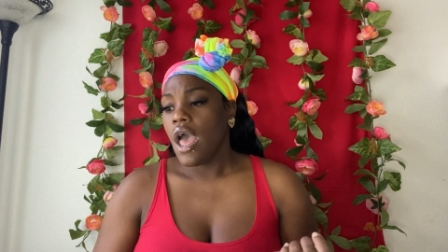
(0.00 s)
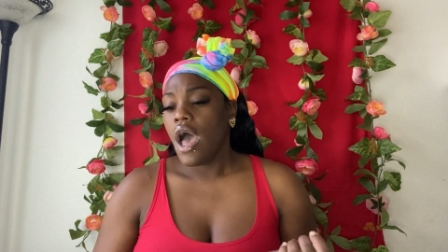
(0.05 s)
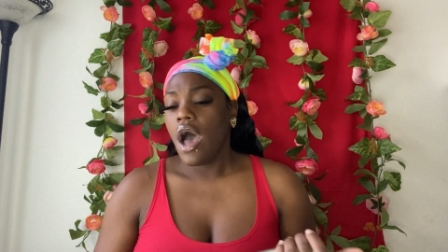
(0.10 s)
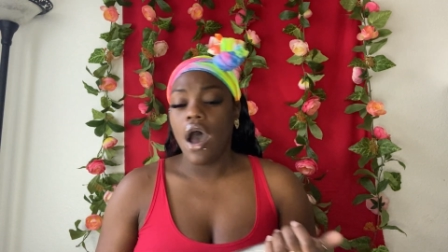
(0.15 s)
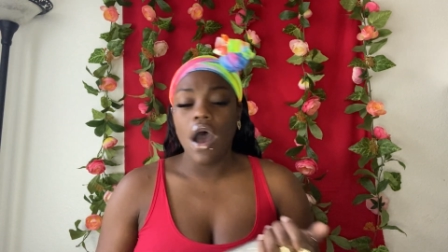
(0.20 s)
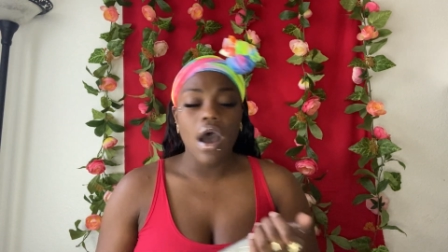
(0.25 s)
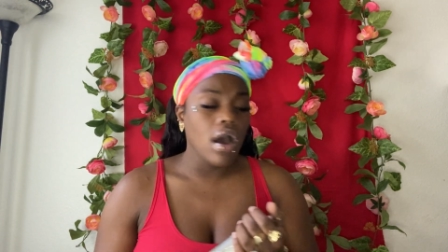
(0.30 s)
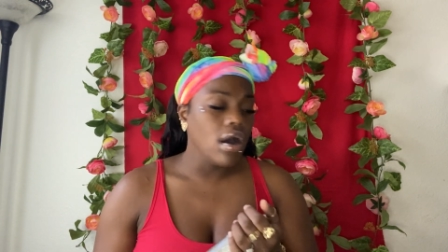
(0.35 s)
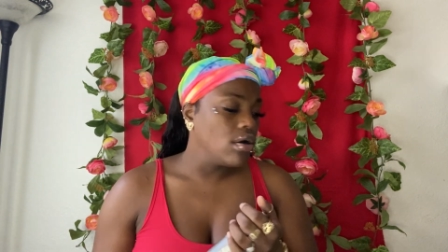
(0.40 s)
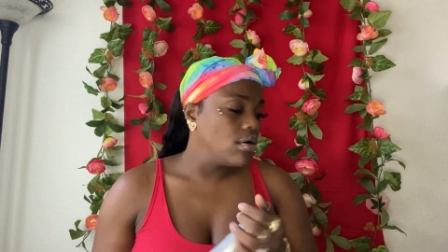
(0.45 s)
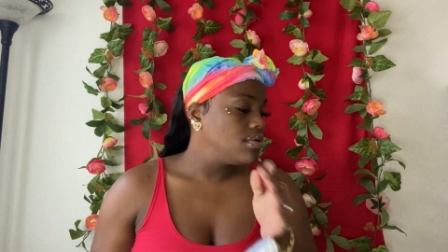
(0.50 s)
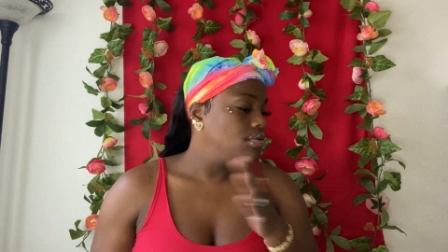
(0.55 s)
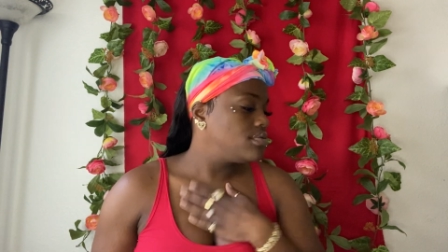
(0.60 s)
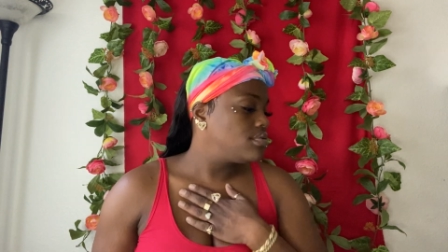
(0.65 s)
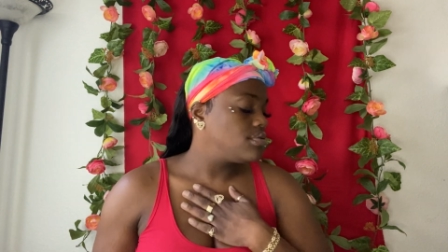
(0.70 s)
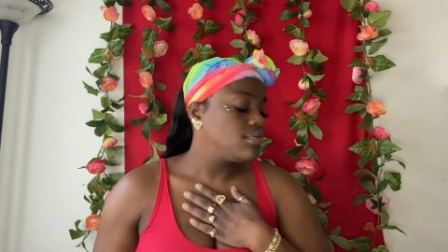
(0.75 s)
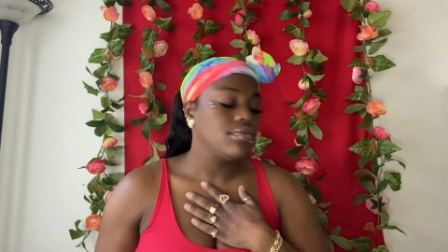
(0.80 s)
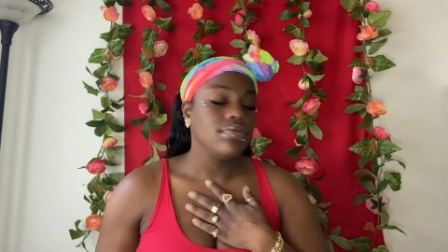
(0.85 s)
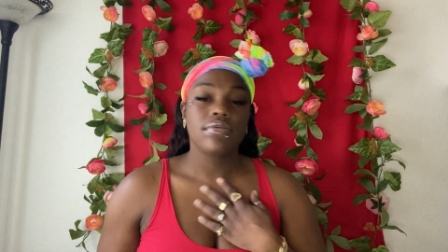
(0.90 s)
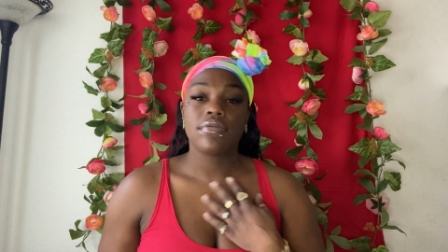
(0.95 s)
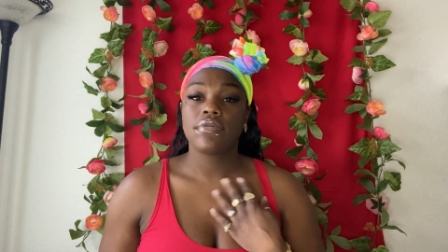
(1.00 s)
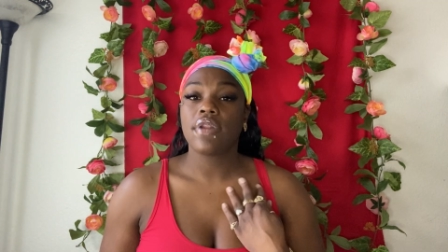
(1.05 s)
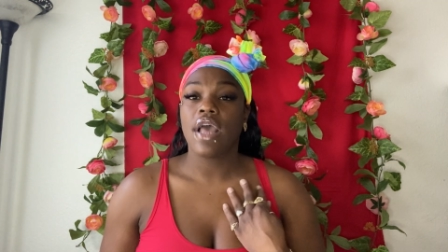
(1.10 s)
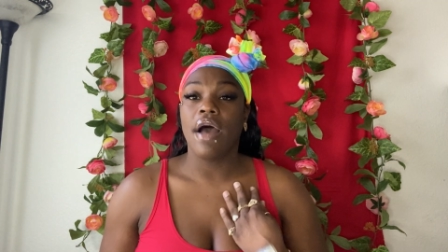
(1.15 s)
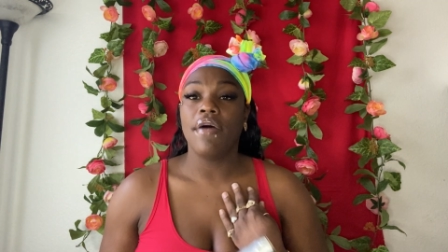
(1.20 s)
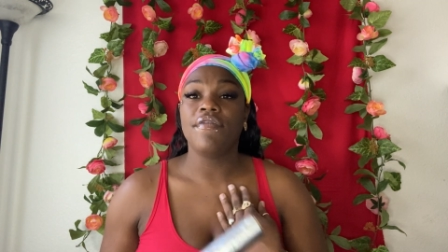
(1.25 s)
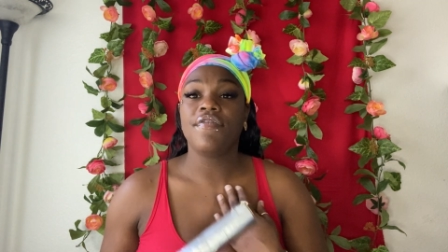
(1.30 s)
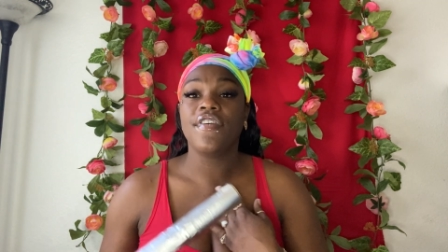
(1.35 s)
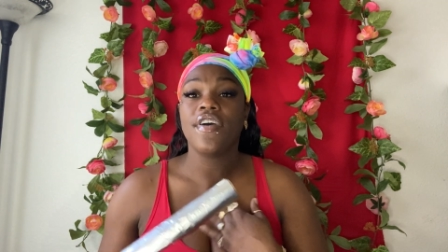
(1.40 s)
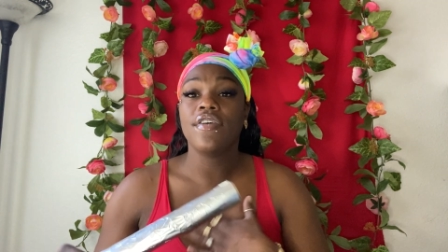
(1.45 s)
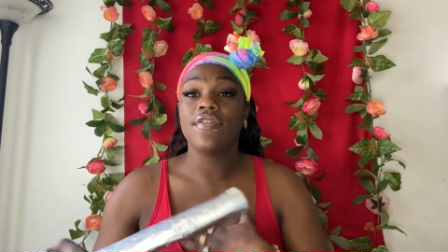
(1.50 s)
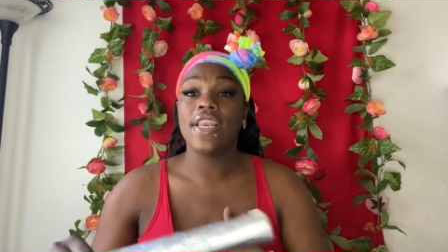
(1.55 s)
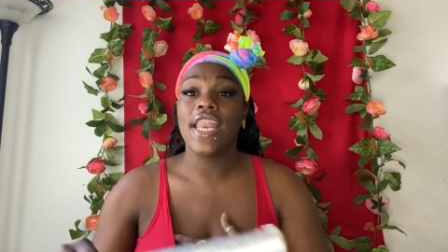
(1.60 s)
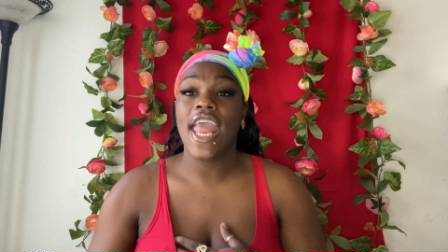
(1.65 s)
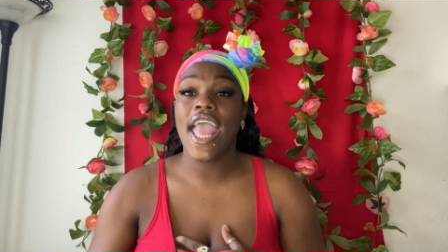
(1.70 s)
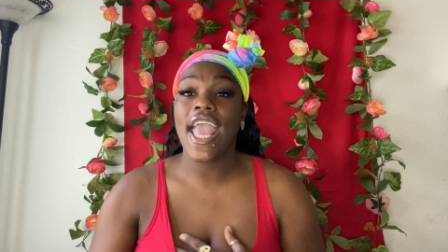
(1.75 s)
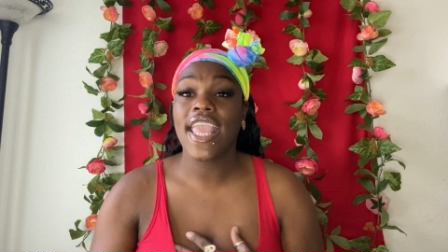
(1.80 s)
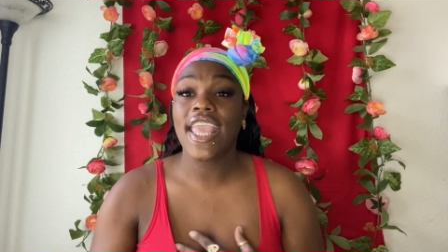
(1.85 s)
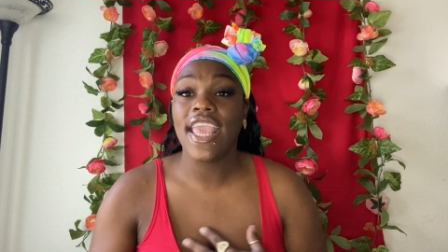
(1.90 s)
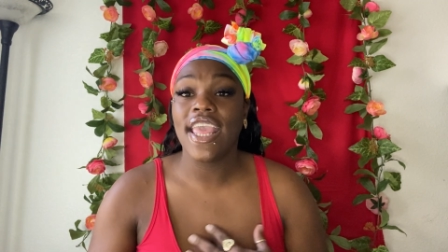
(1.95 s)
Oh, I'm feeling
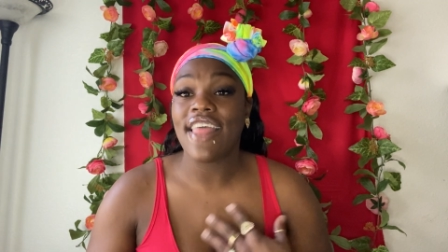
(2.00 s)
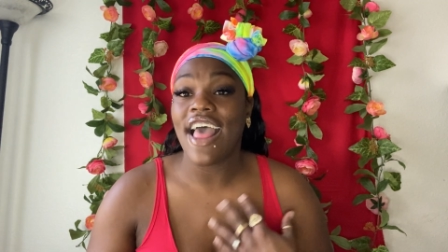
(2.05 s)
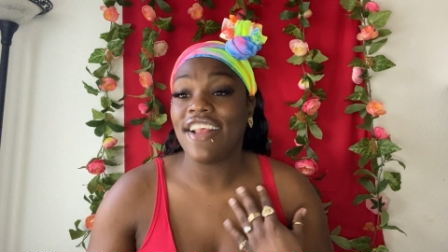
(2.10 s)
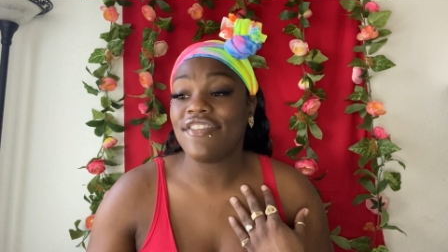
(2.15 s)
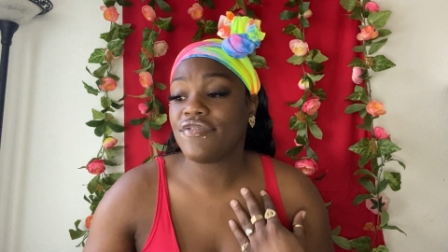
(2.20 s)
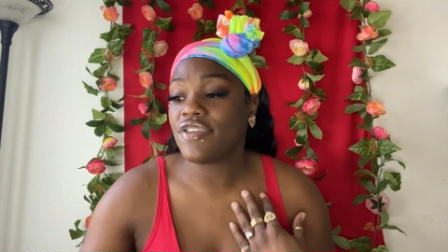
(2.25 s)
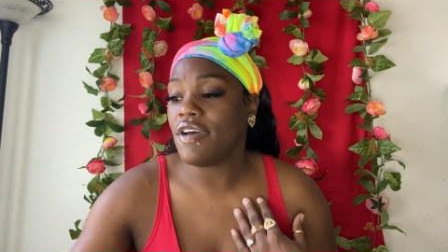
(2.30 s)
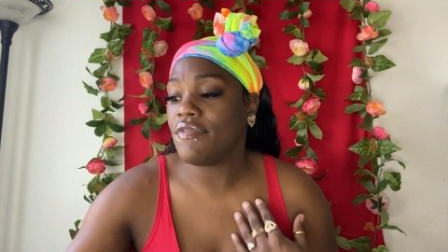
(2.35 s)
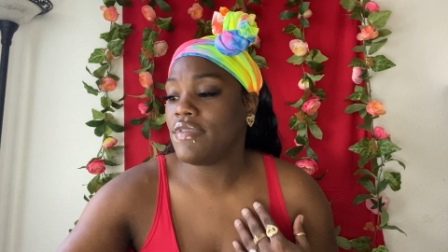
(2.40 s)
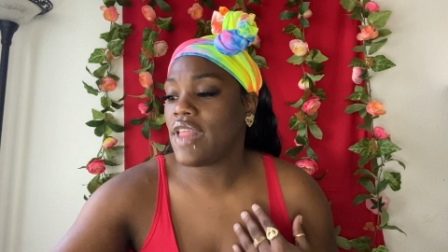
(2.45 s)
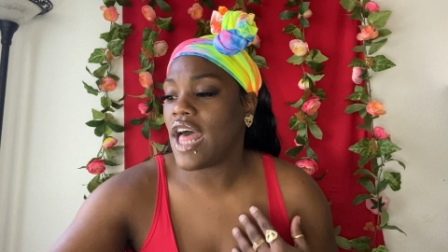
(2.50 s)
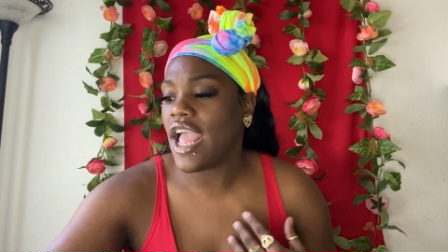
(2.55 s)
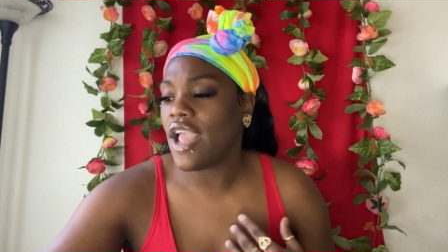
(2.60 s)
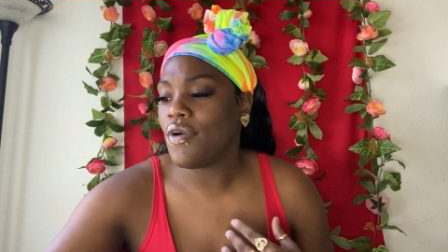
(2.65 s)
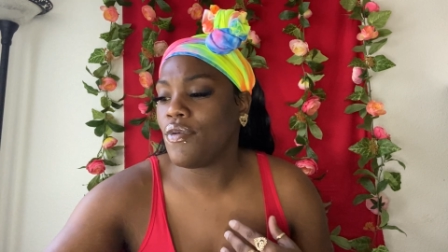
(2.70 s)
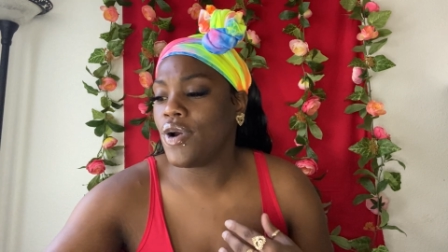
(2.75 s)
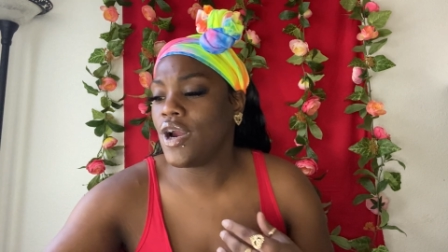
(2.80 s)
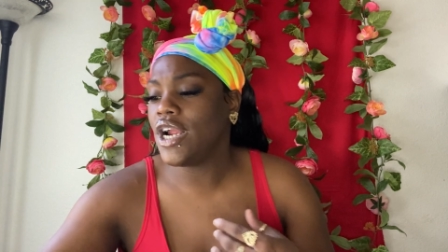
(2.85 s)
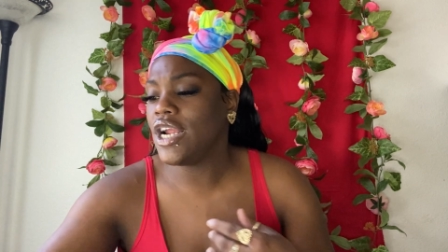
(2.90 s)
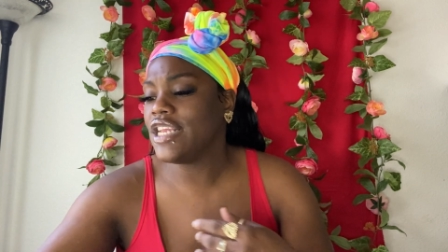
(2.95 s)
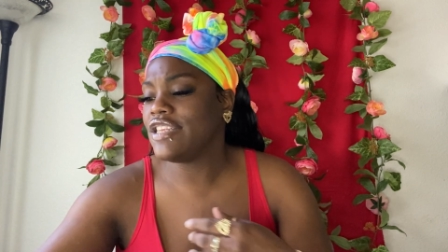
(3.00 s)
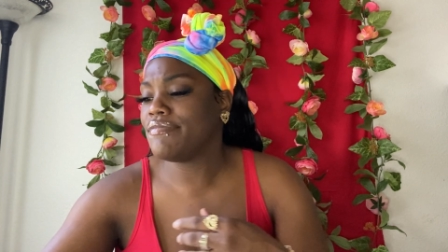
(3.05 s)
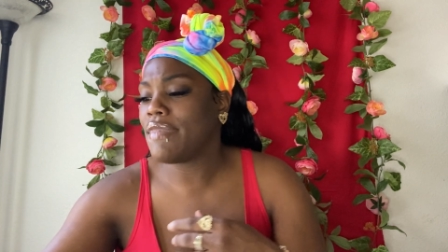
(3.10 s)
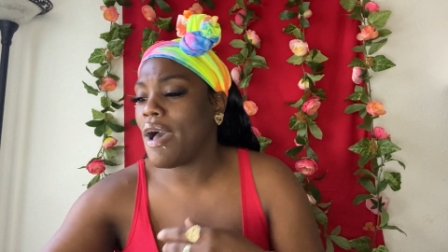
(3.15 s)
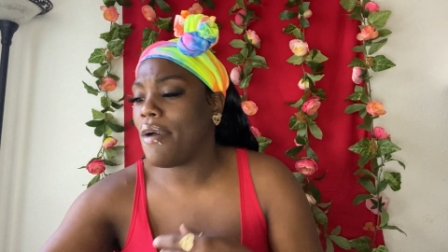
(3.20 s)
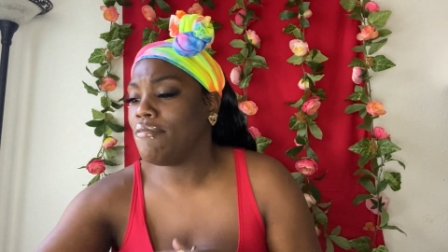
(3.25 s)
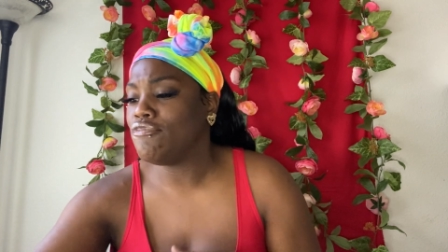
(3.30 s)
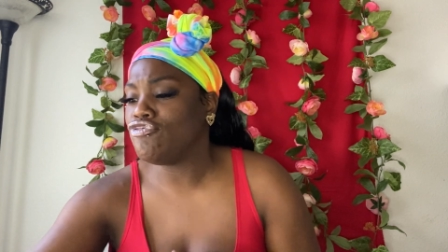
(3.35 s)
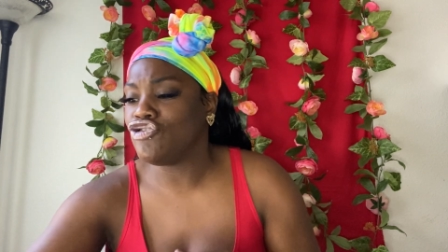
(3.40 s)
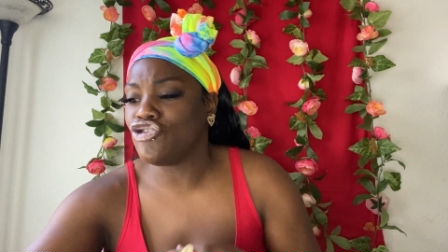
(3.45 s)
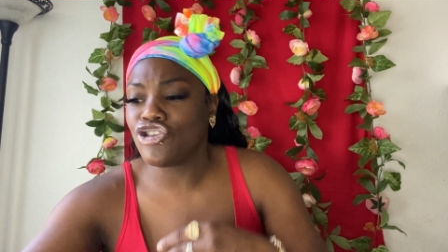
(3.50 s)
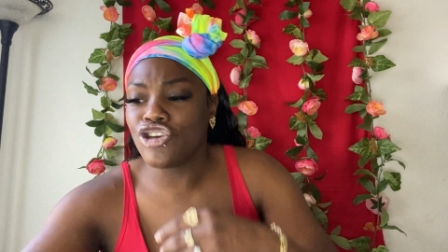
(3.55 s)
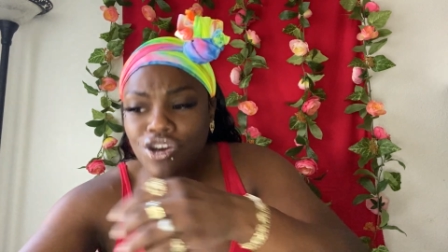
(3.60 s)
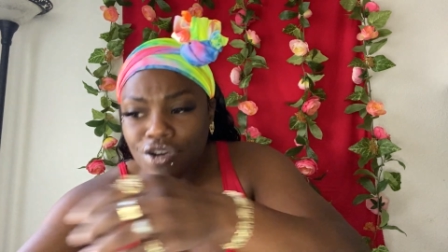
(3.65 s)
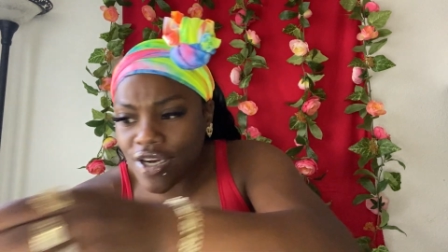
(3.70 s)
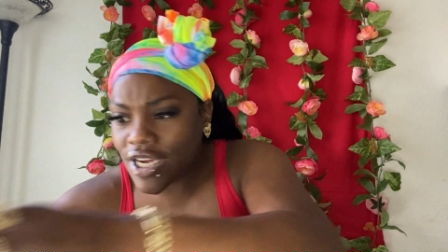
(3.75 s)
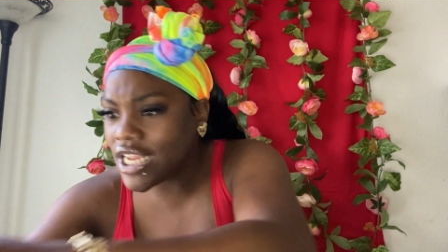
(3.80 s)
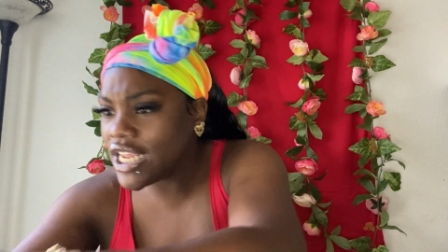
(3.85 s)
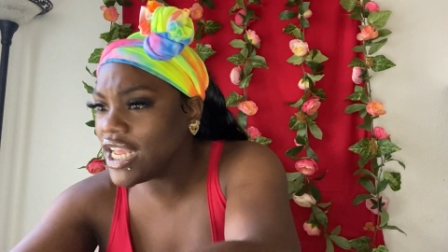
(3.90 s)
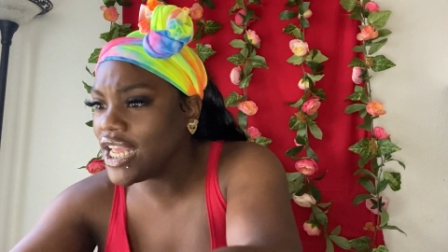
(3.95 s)
naked. That's what I'm like. Where is my
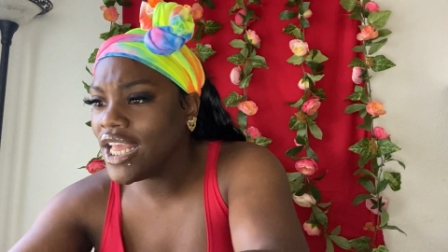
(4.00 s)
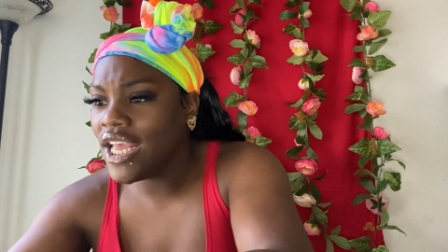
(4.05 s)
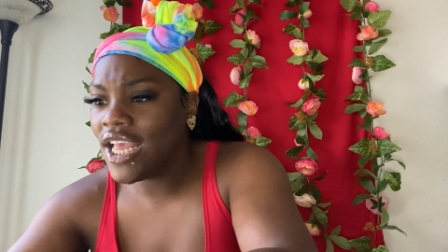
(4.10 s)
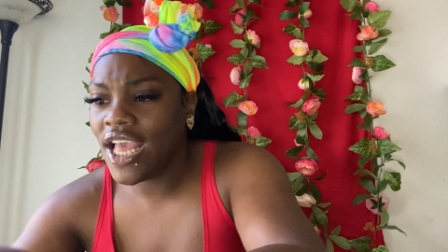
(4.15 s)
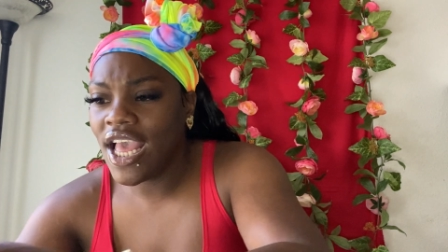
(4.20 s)
jewelry?